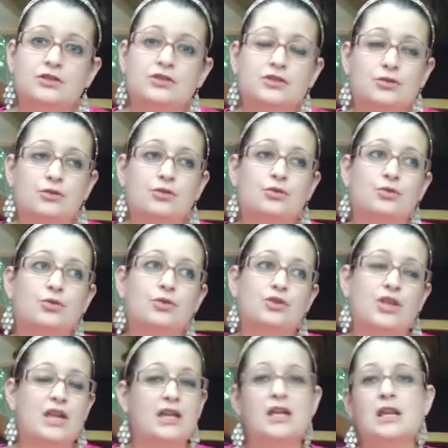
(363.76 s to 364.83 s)
So
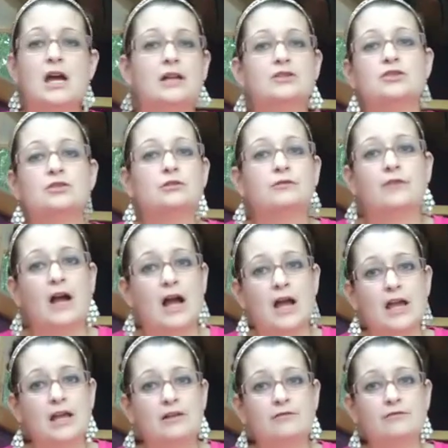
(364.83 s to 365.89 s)
they cannot
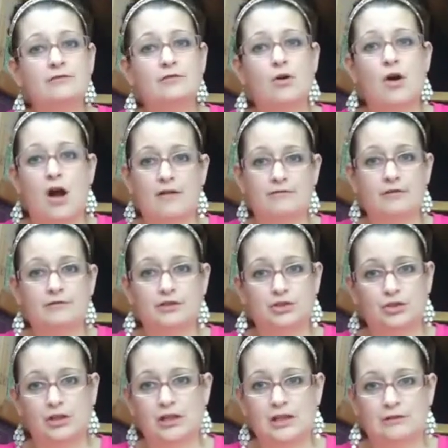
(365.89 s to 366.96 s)
survive off of a
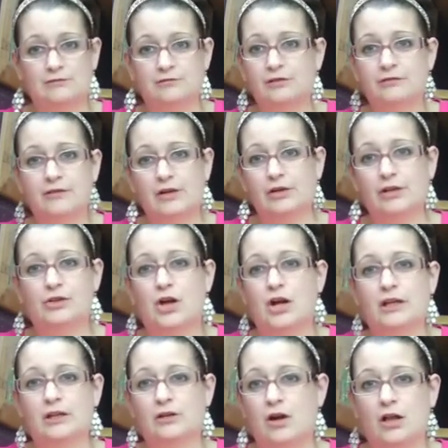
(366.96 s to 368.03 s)
chicken for very
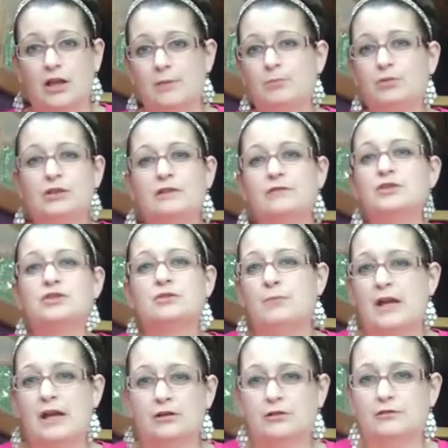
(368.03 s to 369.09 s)
long at all. I believe it's a
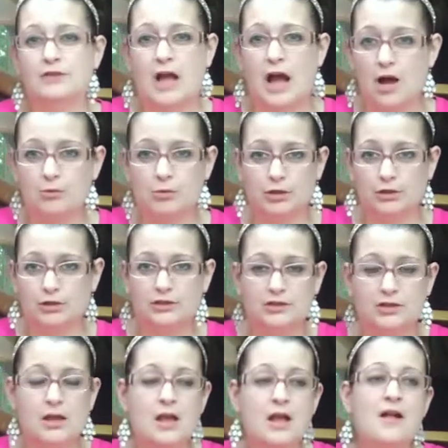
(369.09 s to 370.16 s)
matter of
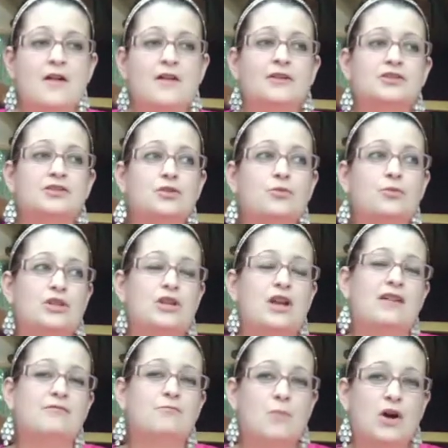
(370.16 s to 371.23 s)
hours. So when
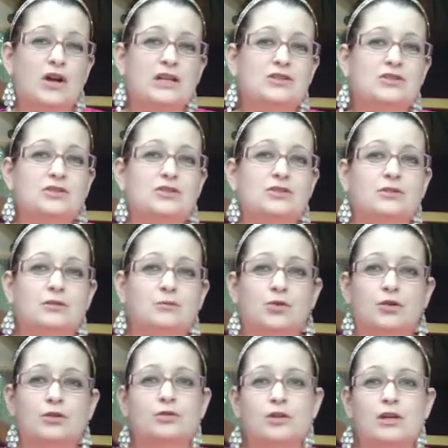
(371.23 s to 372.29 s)
you have mites, it's a little
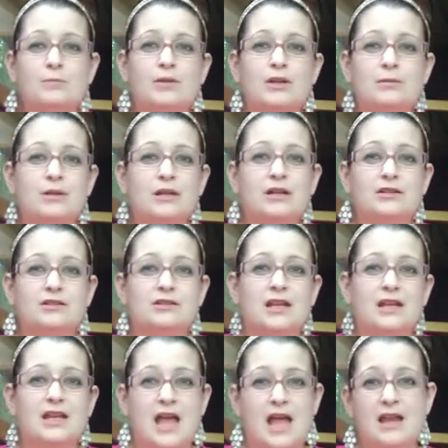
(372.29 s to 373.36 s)
more creepy because
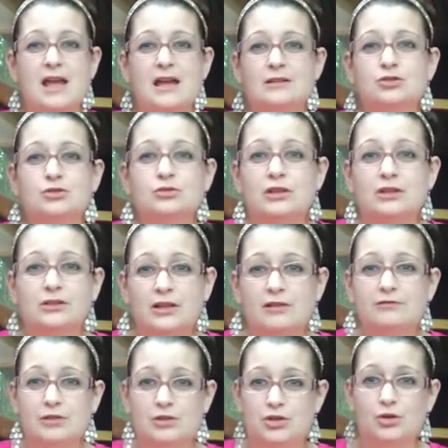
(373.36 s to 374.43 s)
they can actually
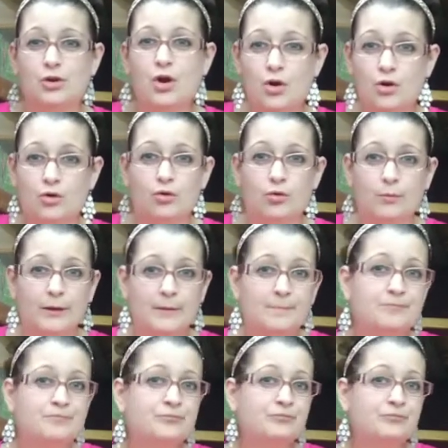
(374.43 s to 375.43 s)
live in your home.